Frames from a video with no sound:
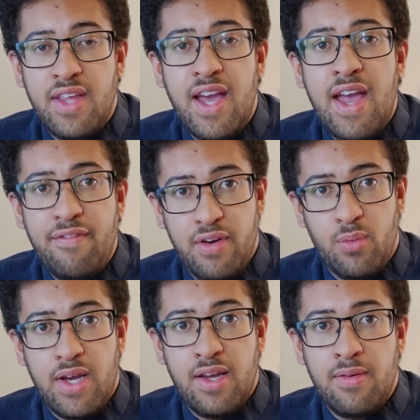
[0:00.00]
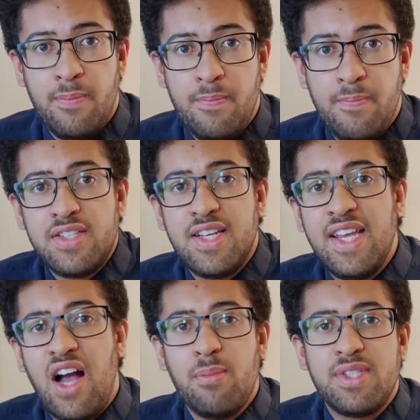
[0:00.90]
They are everywhere.
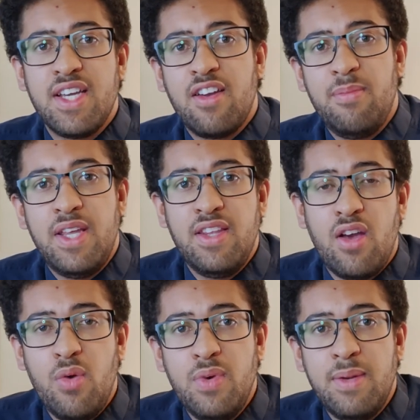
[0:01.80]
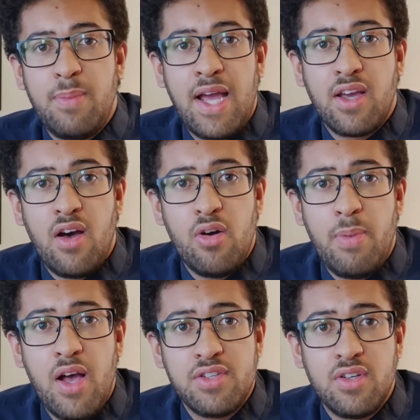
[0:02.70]
Personally, I'm sick of being the only black guy
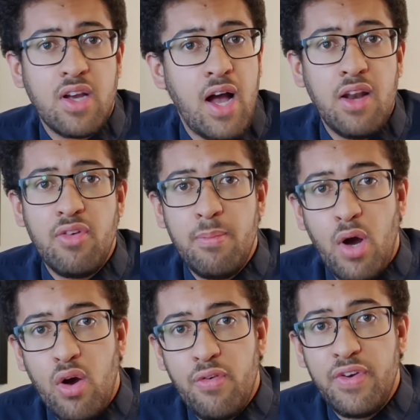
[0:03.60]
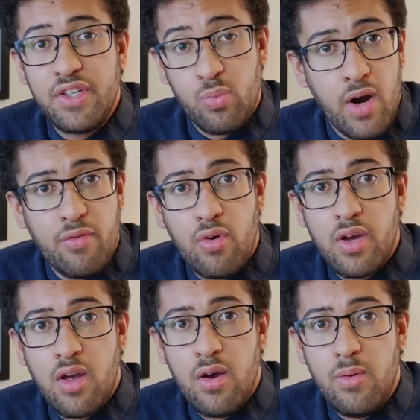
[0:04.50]
or person of colour in my office wherever
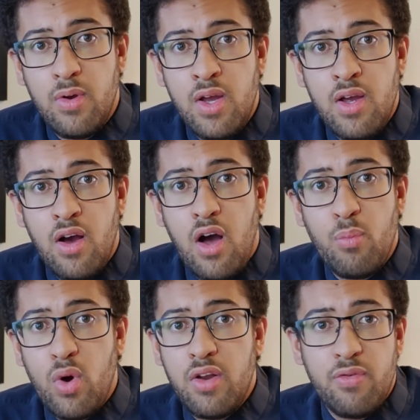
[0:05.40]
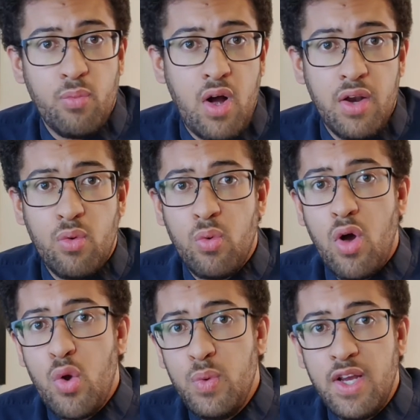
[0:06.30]
I go. I'm one of one
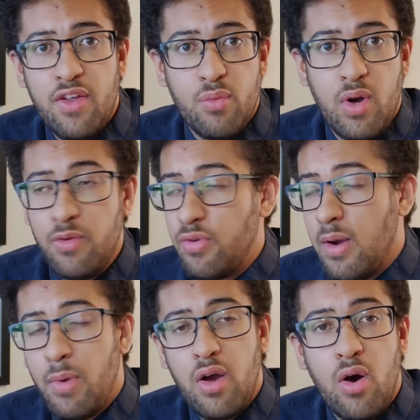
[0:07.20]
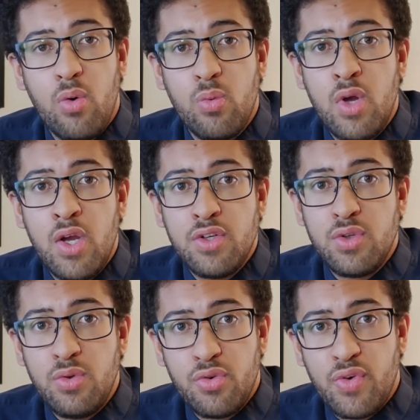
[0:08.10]
or only other one throughout my whole
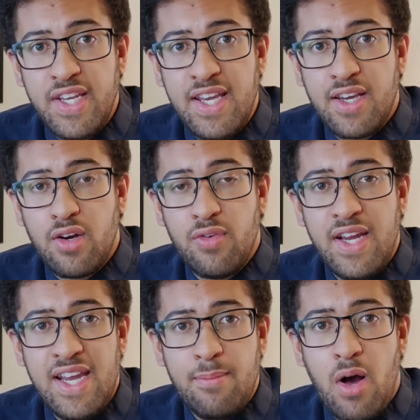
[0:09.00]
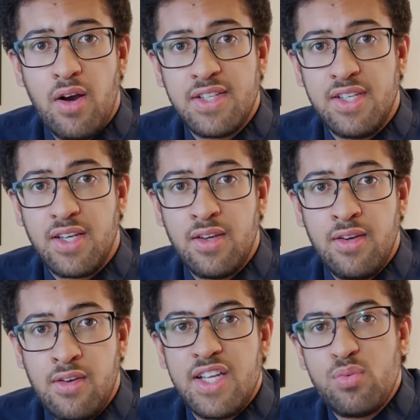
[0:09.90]
two to three year career in marketing.
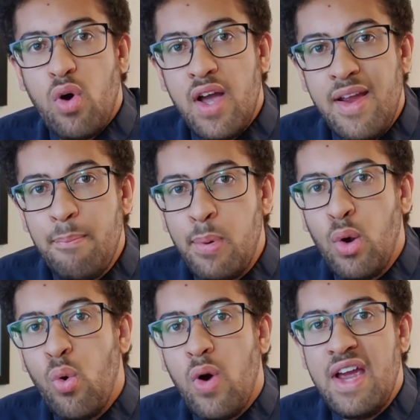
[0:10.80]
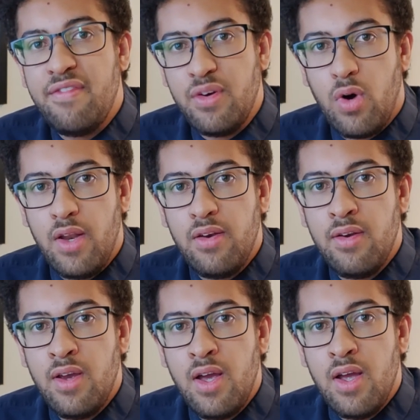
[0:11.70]
So that's why I implore
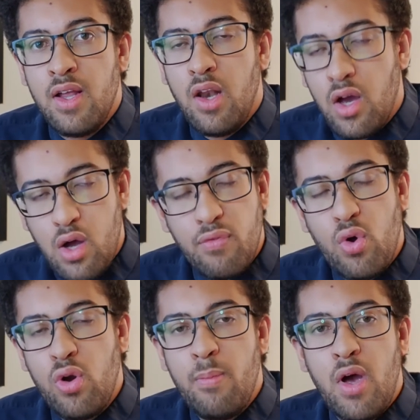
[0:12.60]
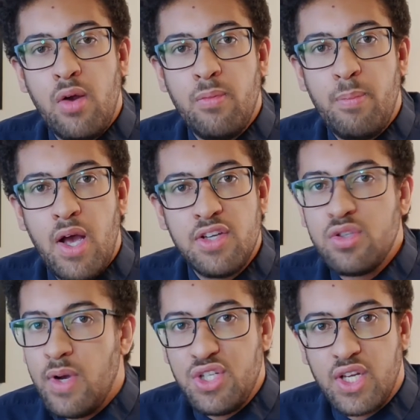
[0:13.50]
everyone, like I've gone on my own
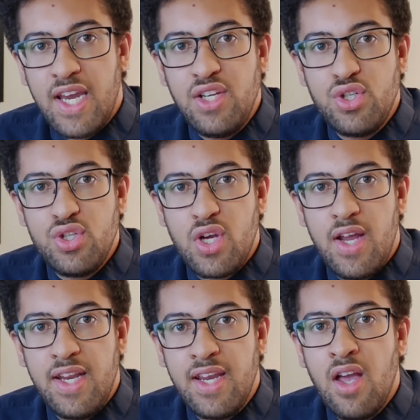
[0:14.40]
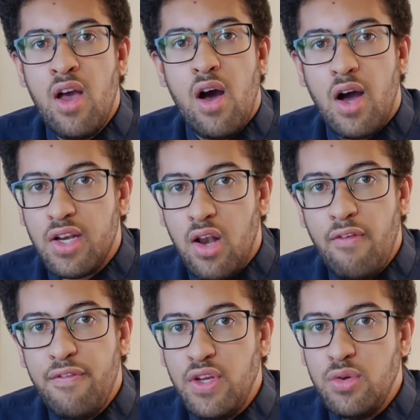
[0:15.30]
personal education journey, I'd
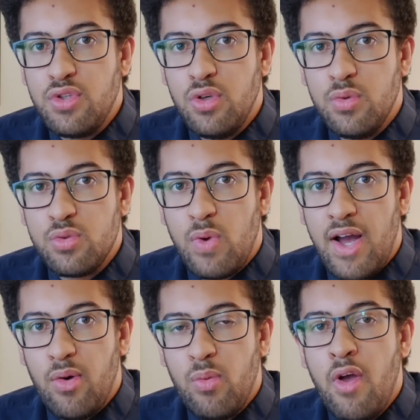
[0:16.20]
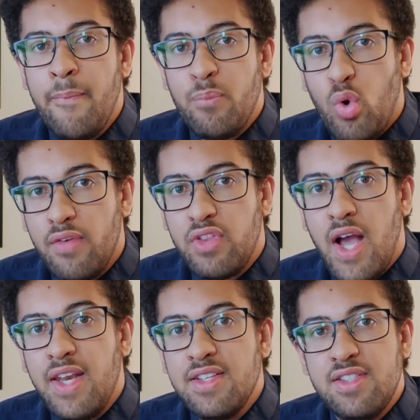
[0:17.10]
love for you to as well. What I've
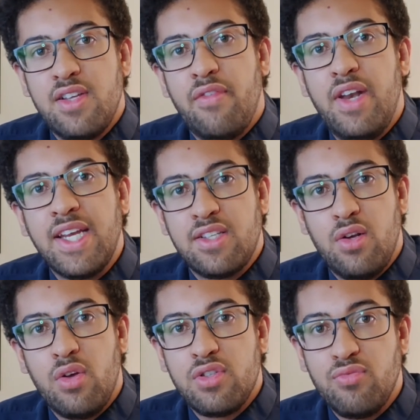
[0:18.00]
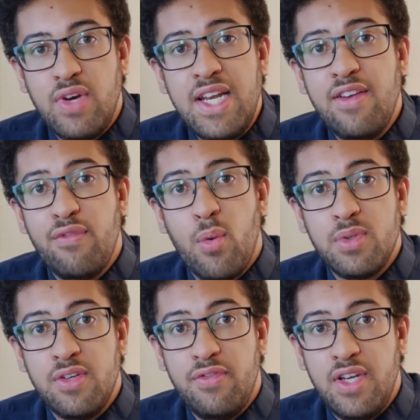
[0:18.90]
done is, is I've linked lots of really
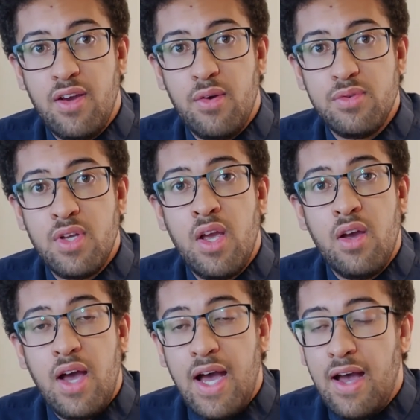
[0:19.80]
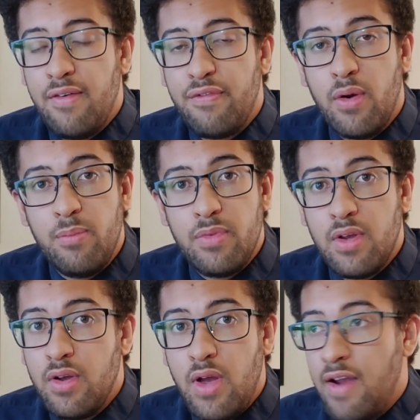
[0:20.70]
informative videos uh, from
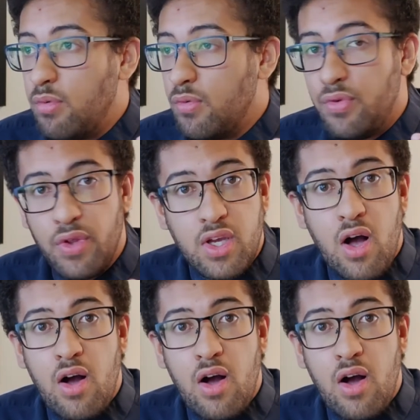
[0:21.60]
everyone from The